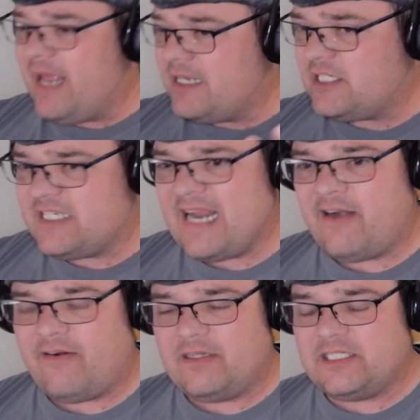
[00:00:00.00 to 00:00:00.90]
I had
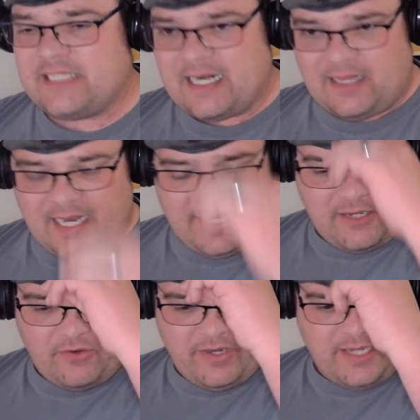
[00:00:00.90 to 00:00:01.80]
satellite
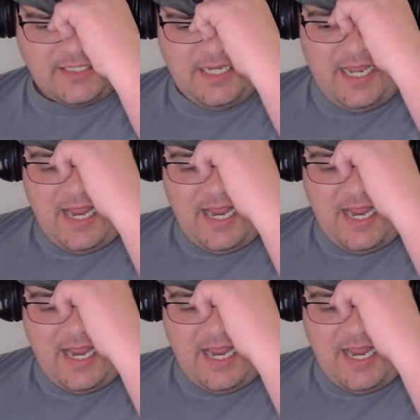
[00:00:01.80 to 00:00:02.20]
internet,